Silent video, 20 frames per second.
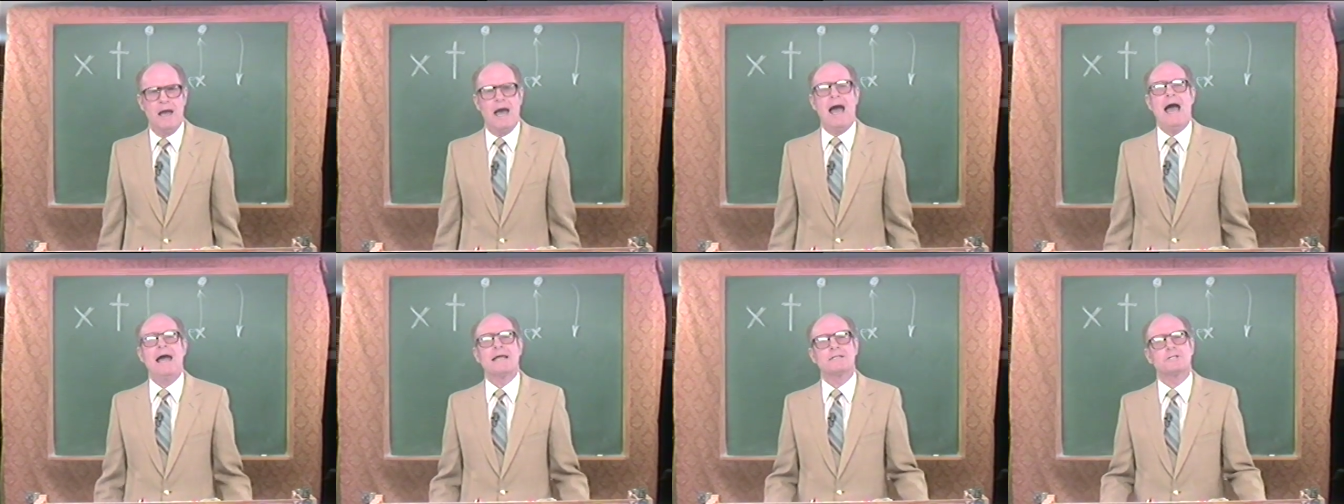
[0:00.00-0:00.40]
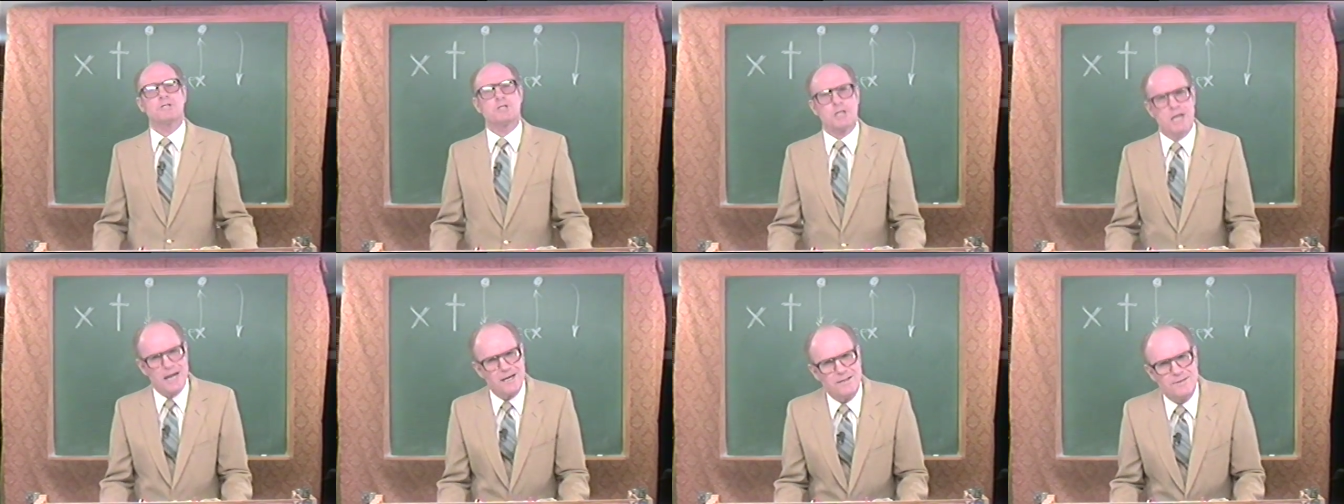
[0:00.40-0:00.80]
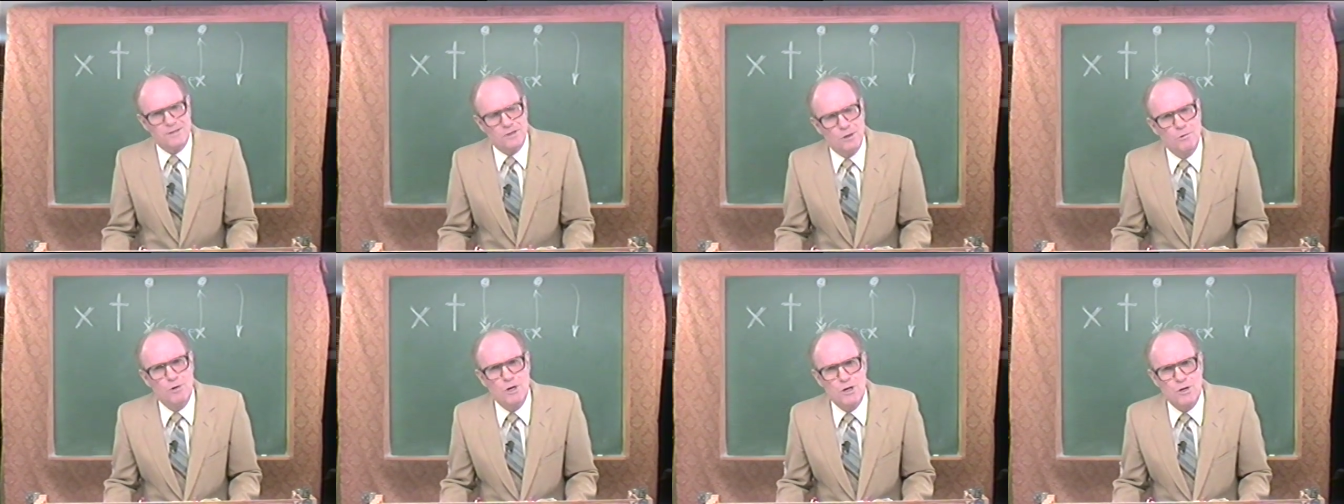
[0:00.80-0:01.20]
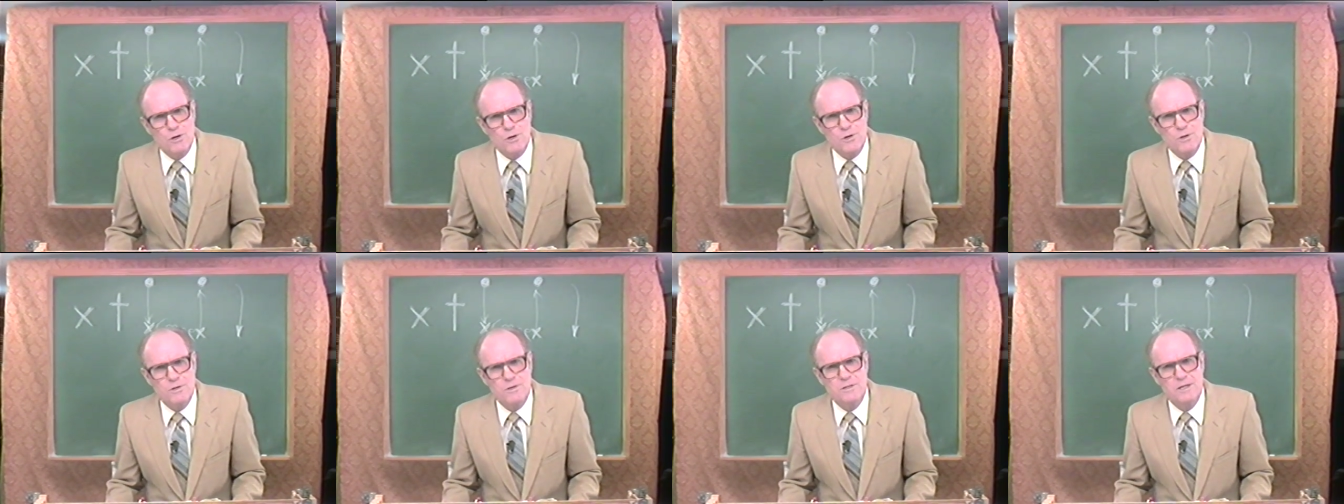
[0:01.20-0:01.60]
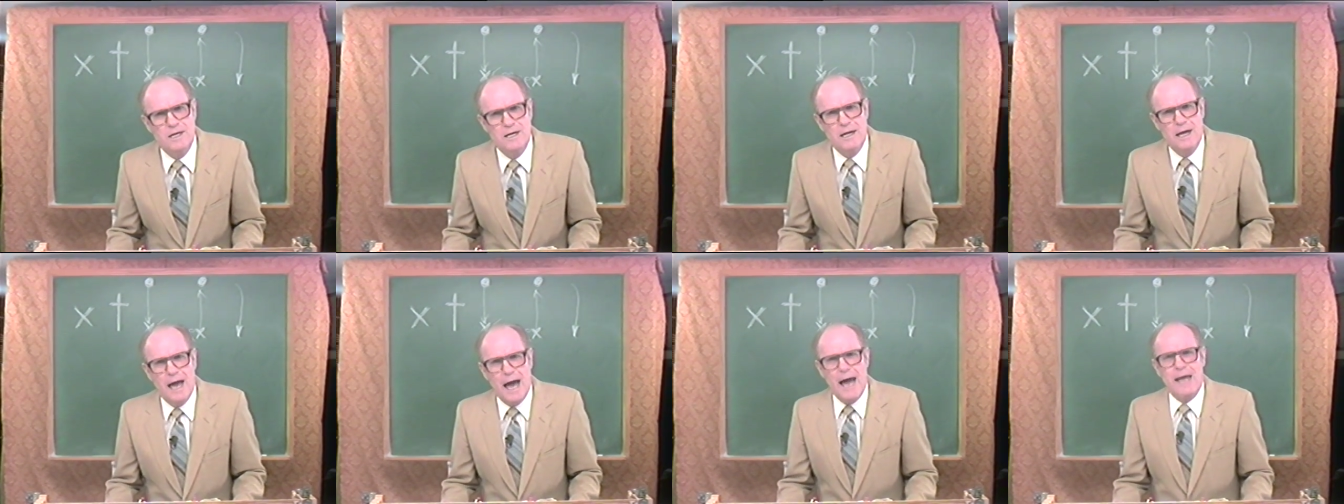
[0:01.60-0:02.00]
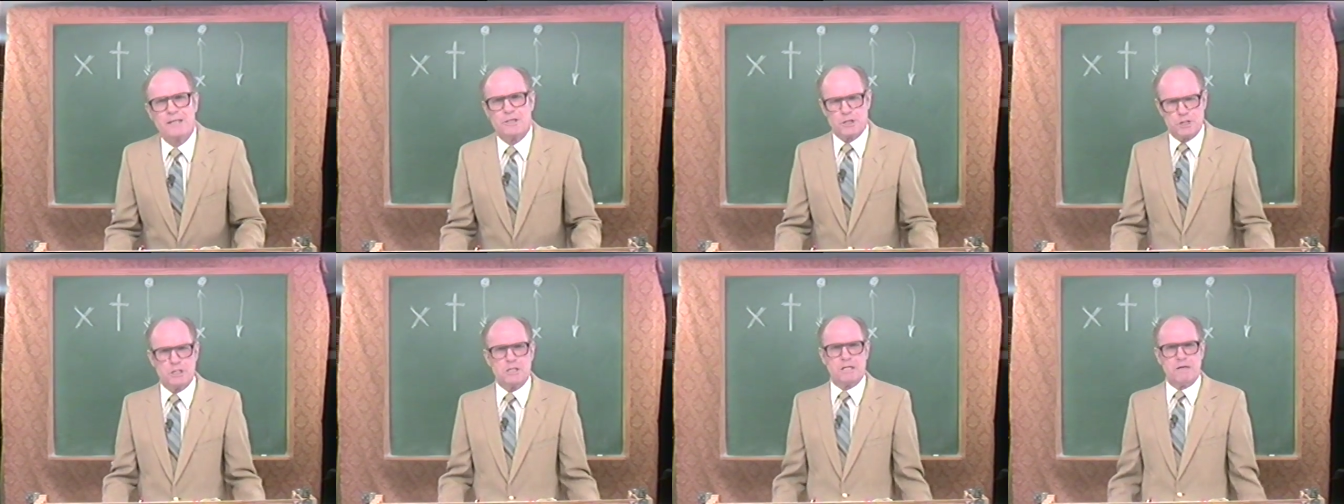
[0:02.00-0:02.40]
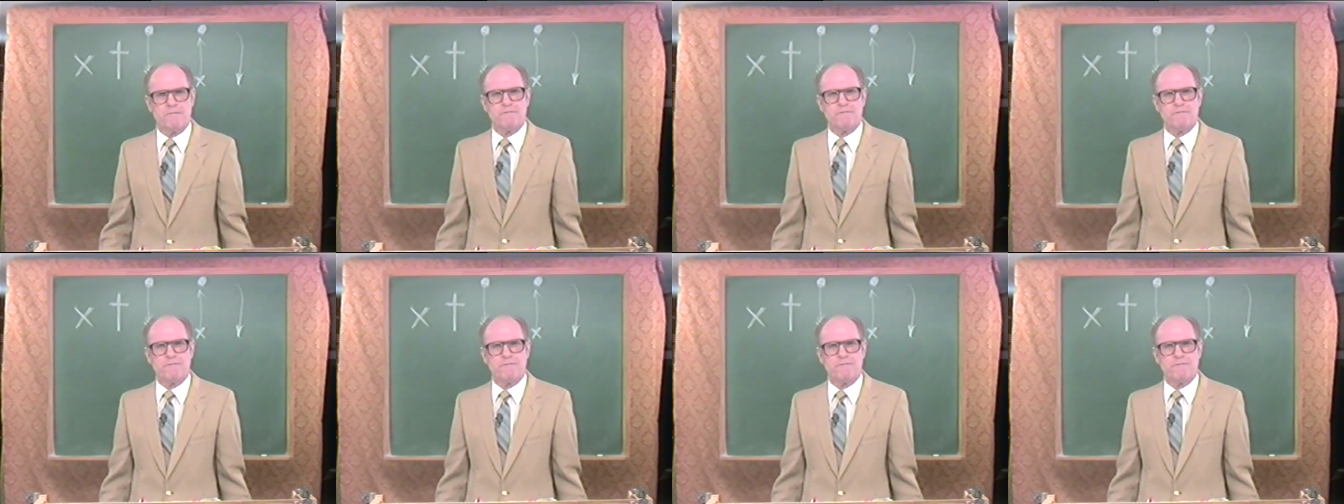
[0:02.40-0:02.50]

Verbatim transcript: and check the word and see